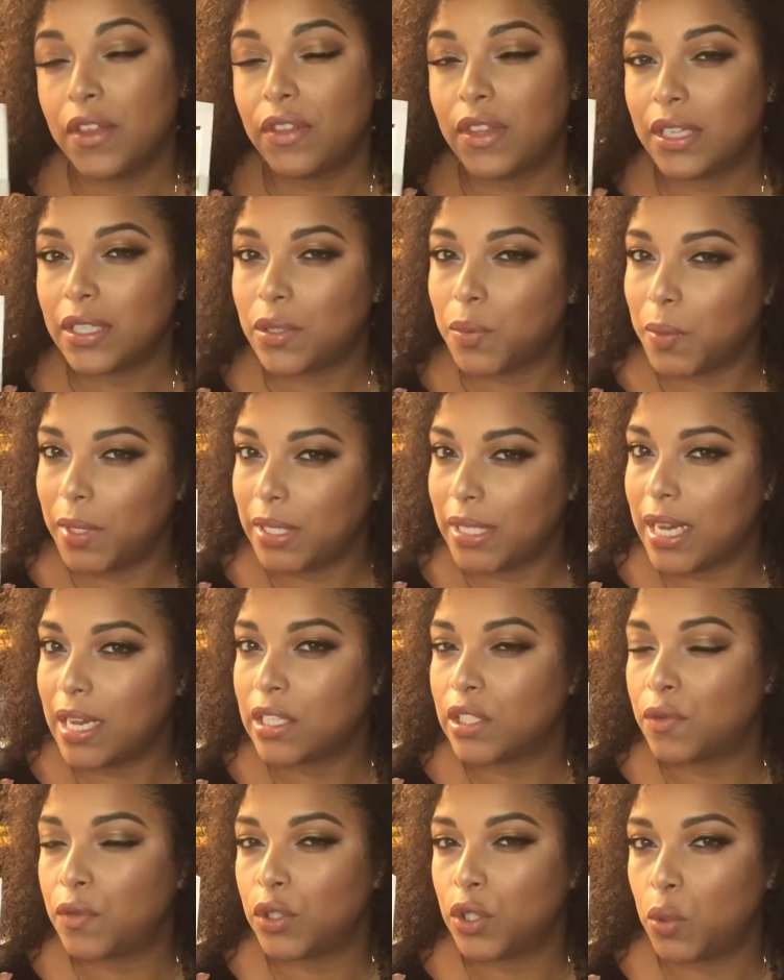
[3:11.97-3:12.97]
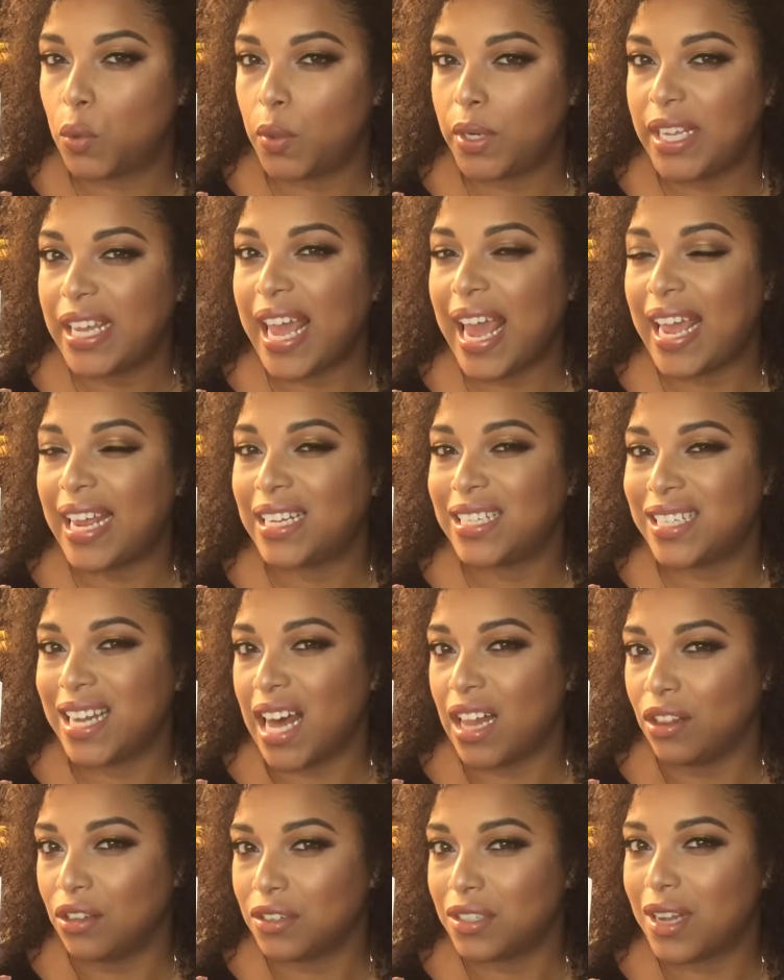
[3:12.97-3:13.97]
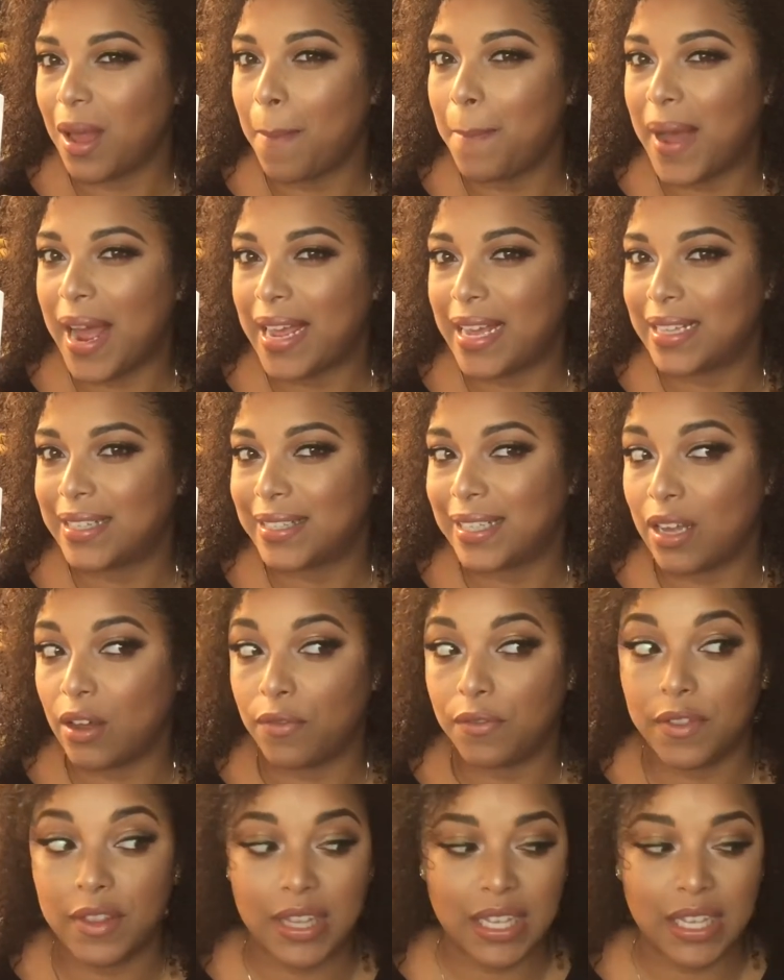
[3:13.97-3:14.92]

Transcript: this retails for $28 by itself.